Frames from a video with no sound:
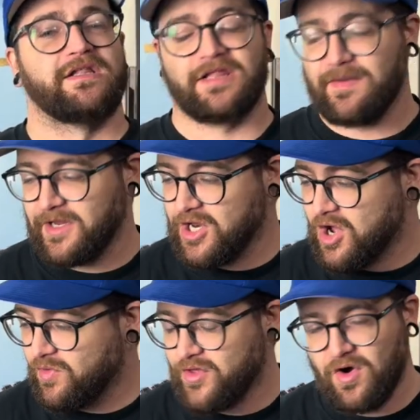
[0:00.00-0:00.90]
Let me
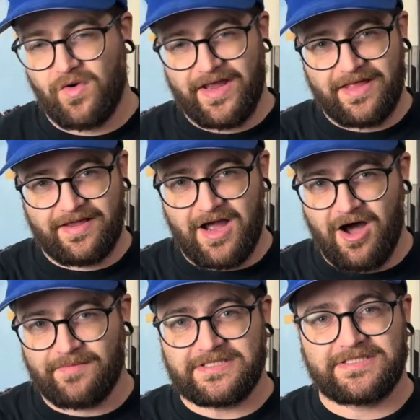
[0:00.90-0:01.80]
know, though, in the
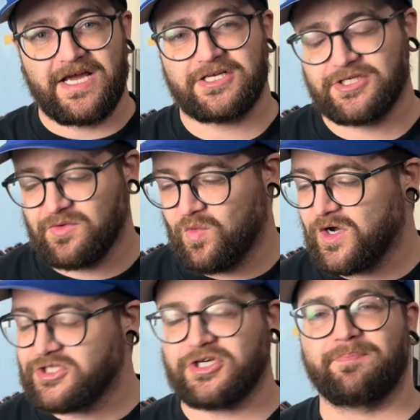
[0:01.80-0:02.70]
comments section,
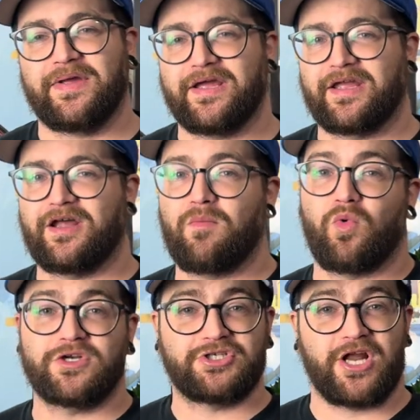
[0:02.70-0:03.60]
what you're picking up.
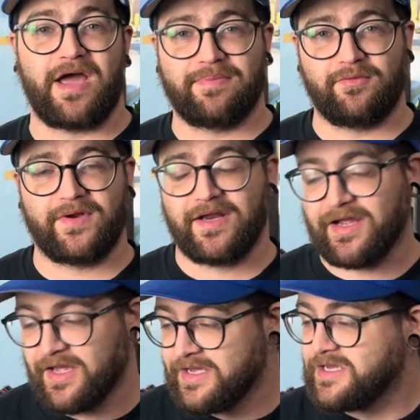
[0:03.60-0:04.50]
What should I be reading?